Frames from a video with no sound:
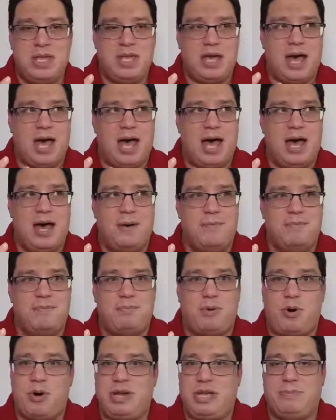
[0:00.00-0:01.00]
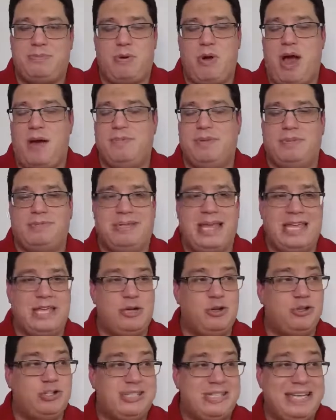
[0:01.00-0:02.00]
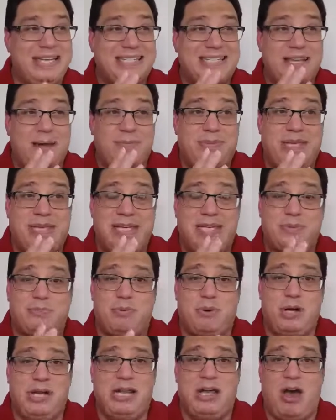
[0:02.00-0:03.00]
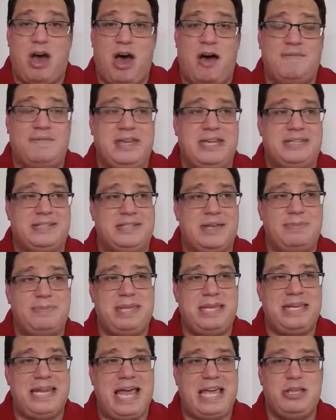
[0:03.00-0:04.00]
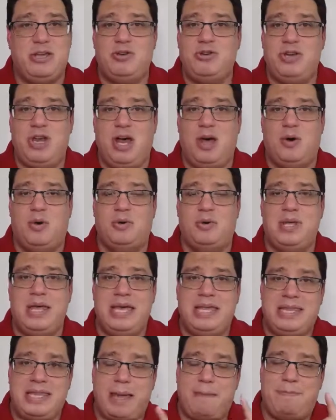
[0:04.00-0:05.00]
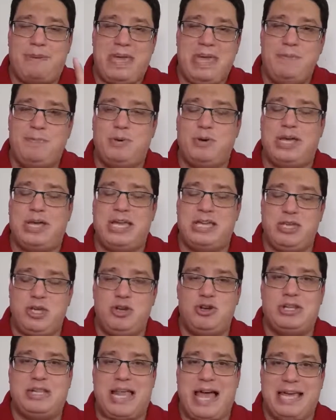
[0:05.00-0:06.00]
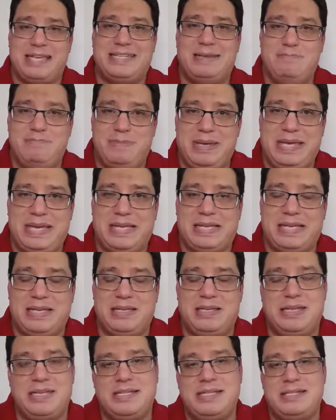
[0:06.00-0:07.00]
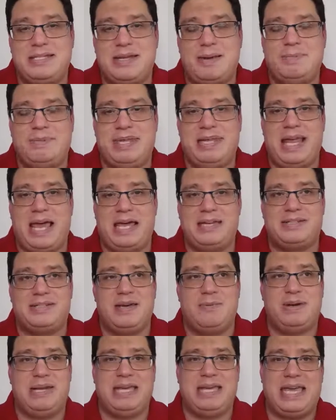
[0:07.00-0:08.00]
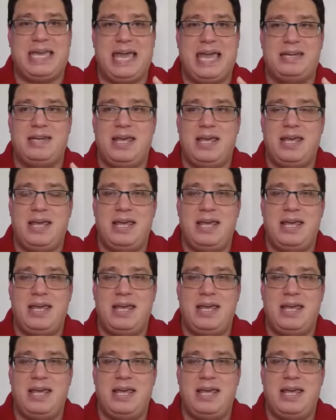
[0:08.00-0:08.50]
burning problem, that you see something that's pretty obvious, something that that people can utilize immediately. This is something that somebody can